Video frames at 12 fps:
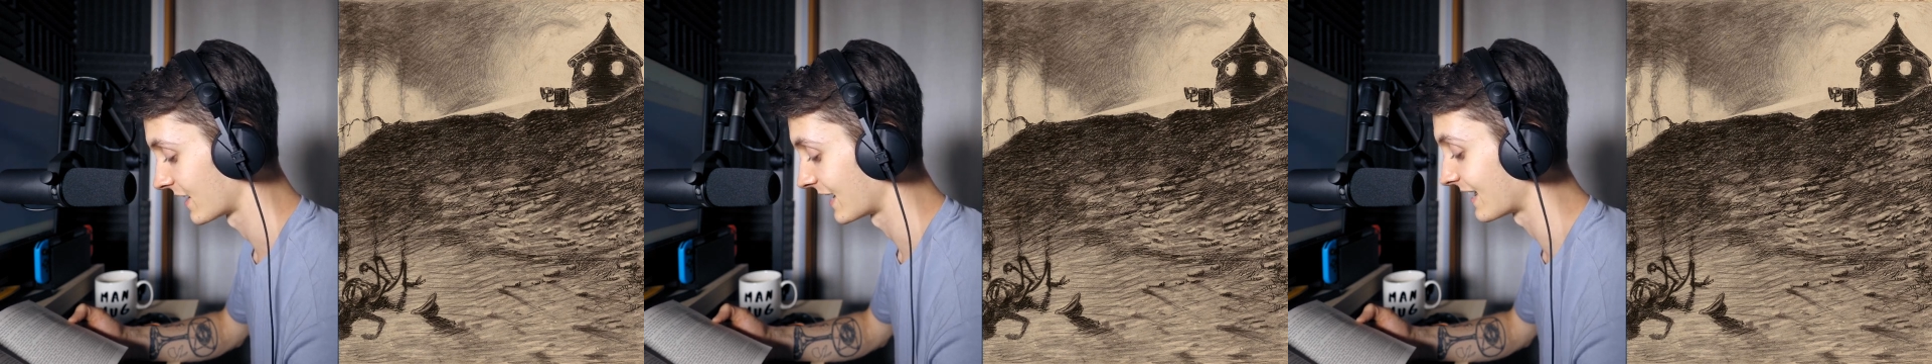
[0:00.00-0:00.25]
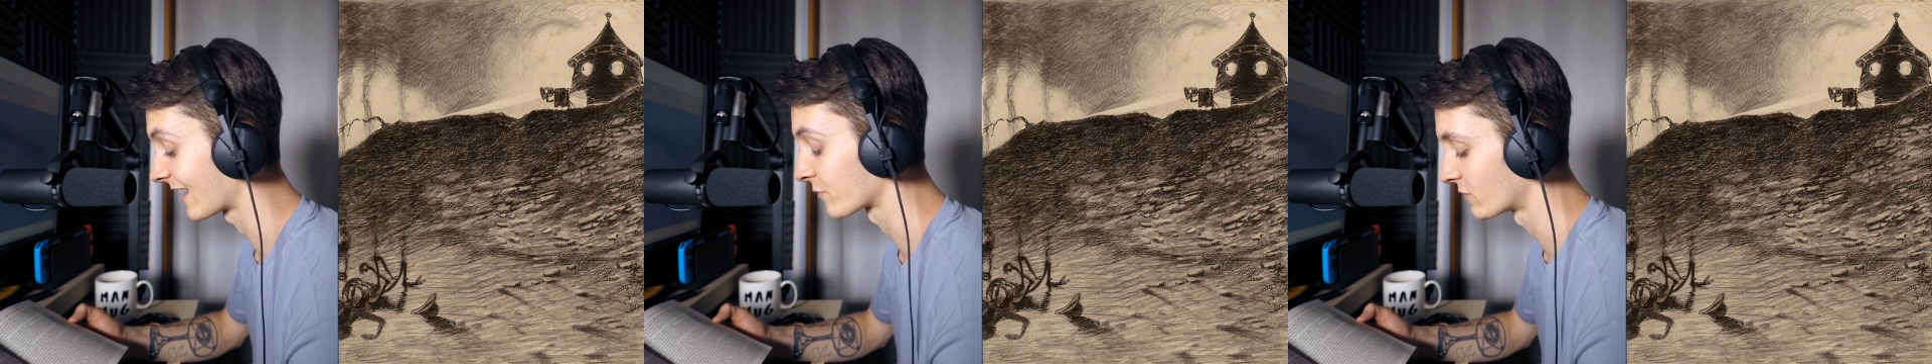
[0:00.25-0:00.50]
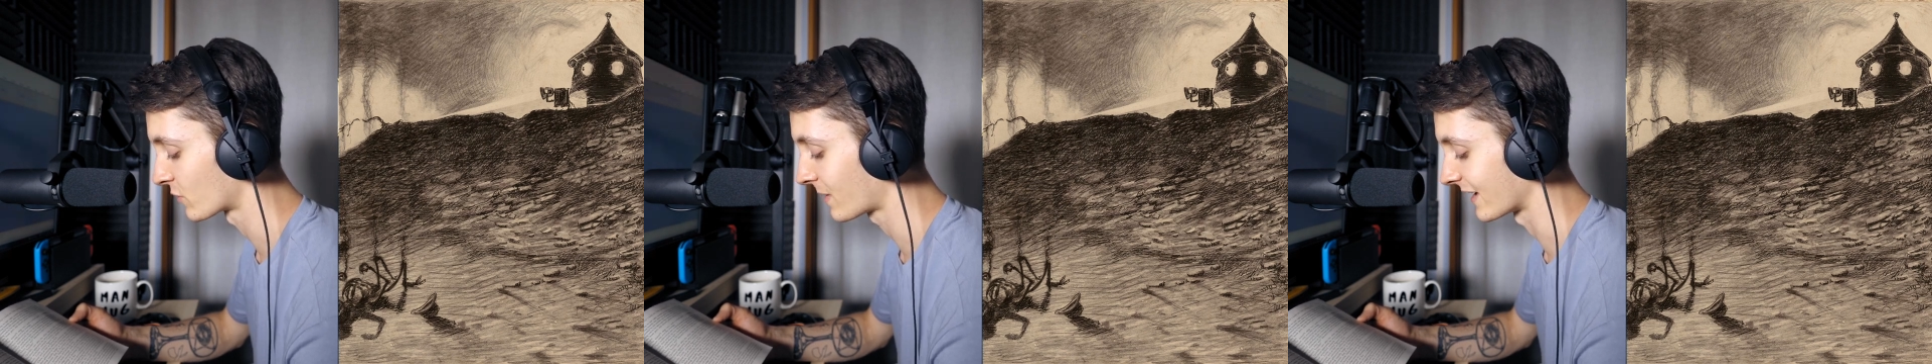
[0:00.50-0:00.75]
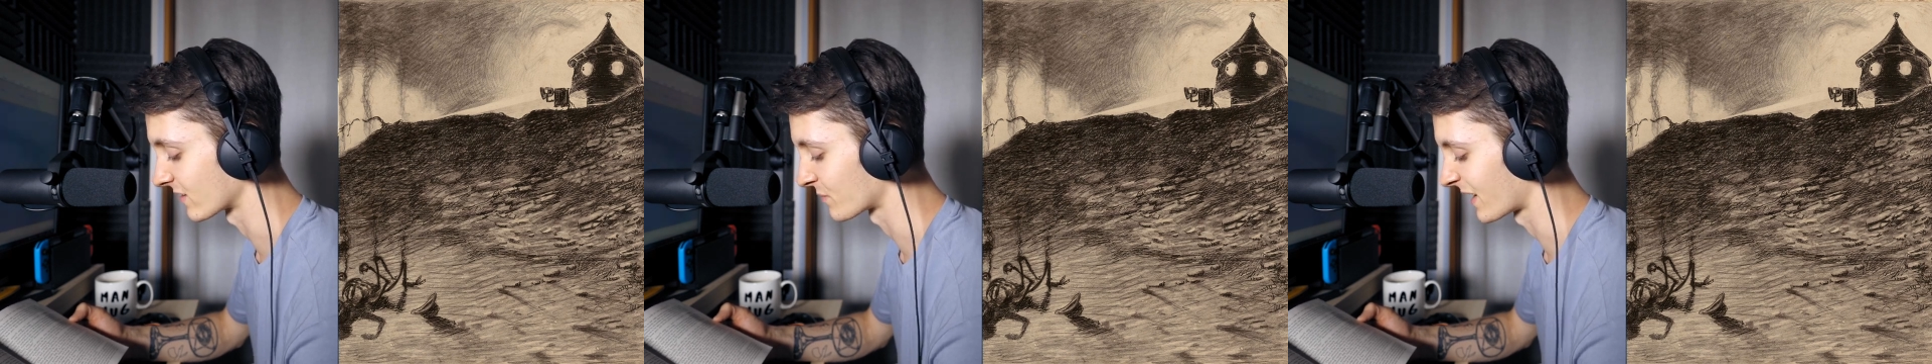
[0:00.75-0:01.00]
It has been
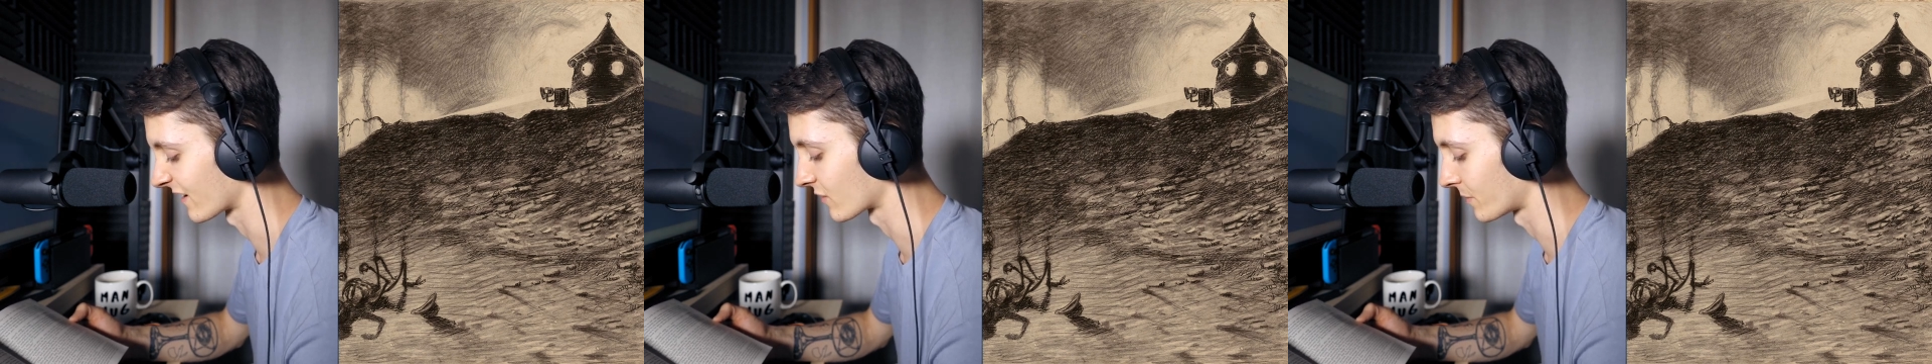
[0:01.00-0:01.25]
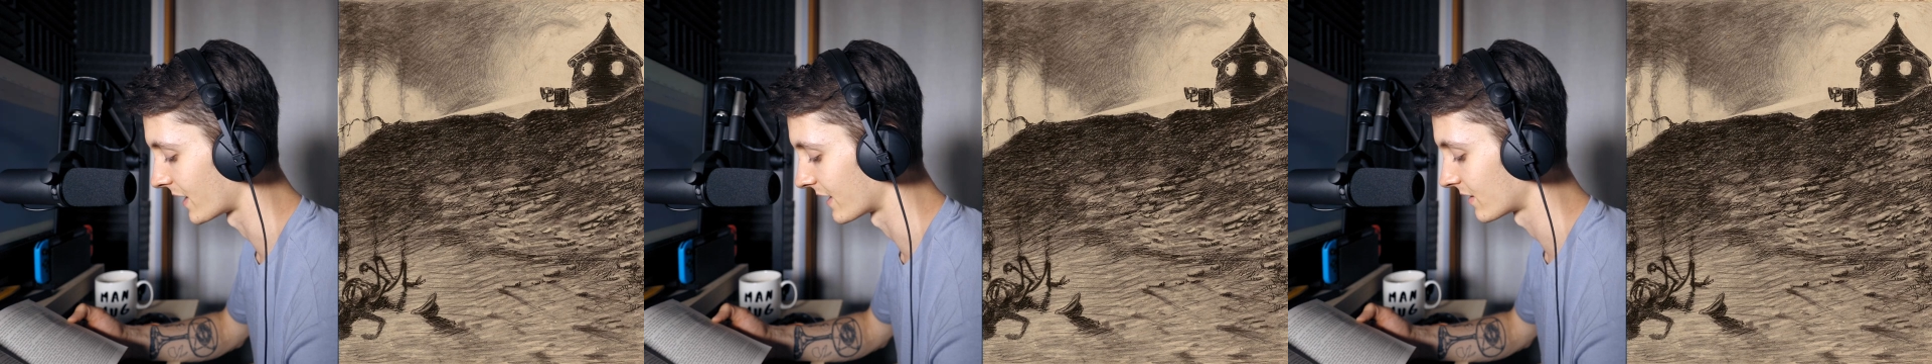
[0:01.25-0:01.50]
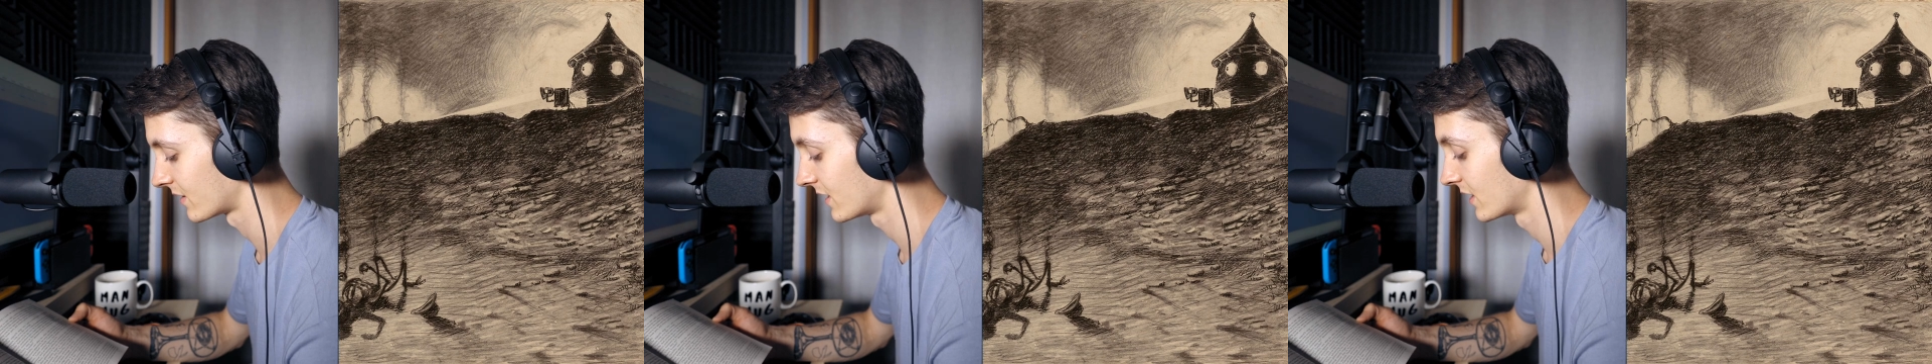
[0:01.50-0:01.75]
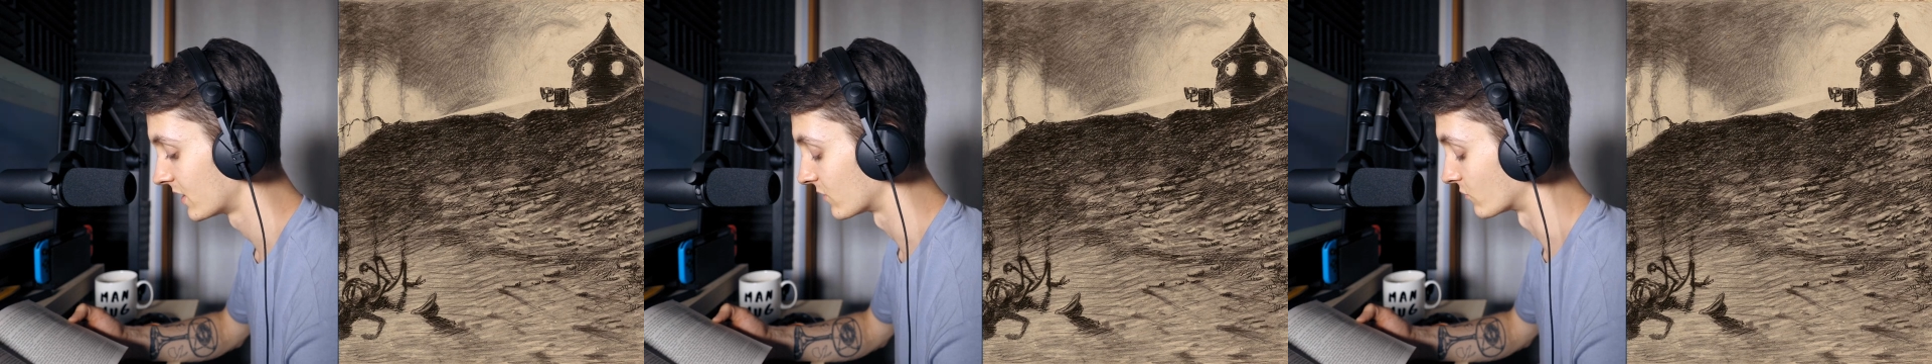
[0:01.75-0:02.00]
replaced by a spire,
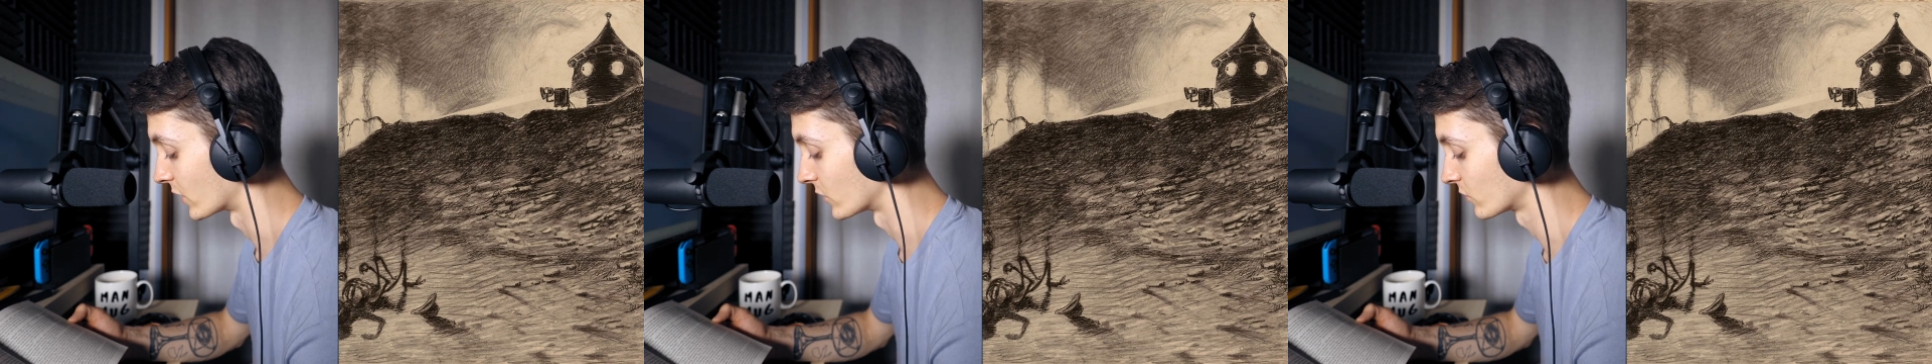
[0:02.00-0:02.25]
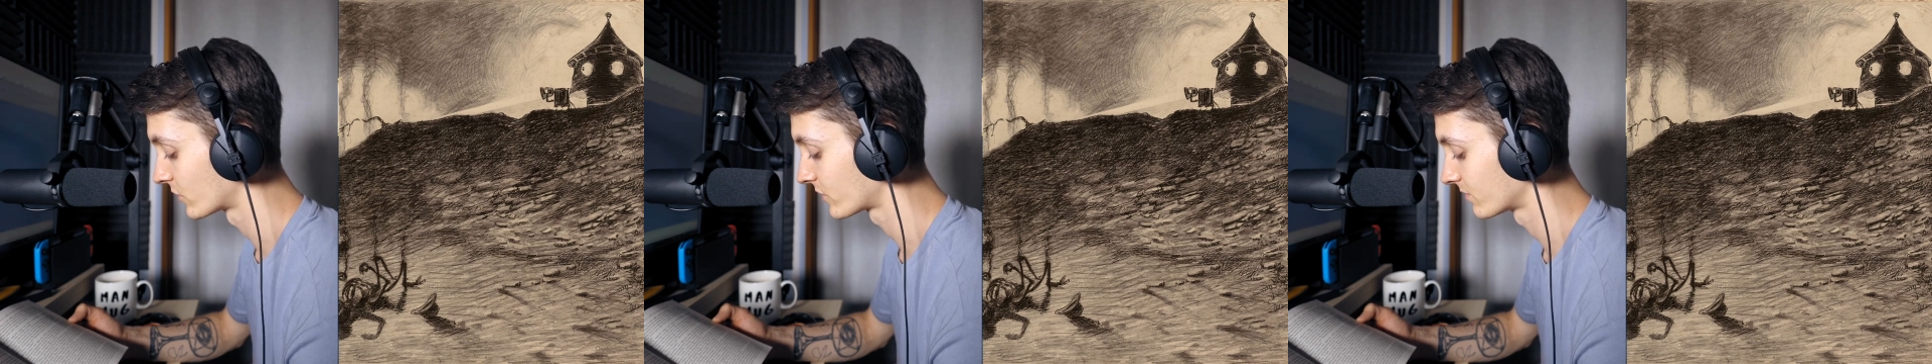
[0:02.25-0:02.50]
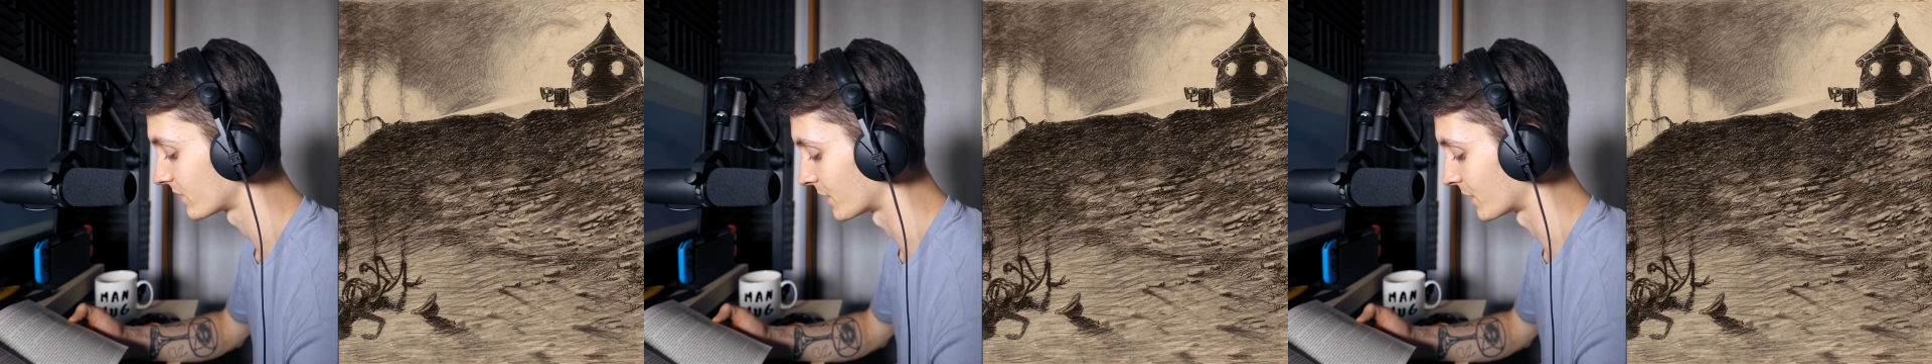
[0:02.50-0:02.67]
rose